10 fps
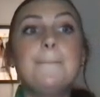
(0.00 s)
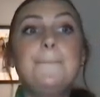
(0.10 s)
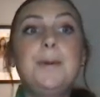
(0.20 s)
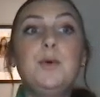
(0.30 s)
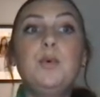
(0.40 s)

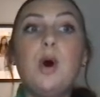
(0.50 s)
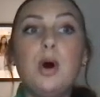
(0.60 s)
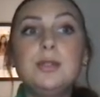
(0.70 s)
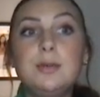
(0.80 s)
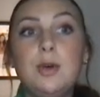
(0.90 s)
but will
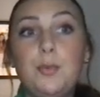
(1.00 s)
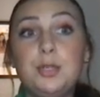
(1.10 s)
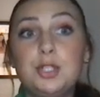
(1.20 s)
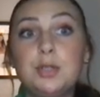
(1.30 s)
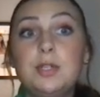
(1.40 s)
also help
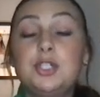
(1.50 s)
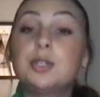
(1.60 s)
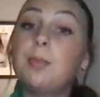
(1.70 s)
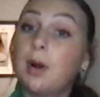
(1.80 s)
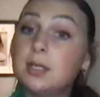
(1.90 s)
ensure that your
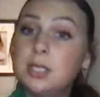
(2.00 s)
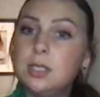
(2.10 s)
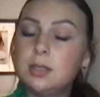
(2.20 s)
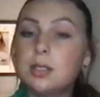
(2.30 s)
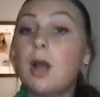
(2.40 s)

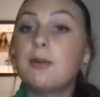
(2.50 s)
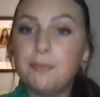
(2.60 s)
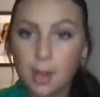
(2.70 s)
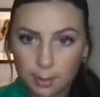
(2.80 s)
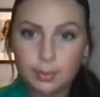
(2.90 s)
bartenders are
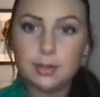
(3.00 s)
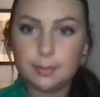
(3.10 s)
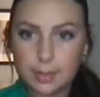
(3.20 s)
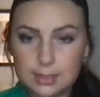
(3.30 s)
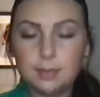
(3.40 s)
following the
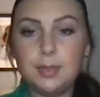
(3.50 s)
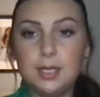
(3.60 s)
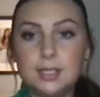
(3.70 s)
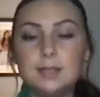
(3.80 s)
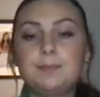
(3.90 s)
recipes.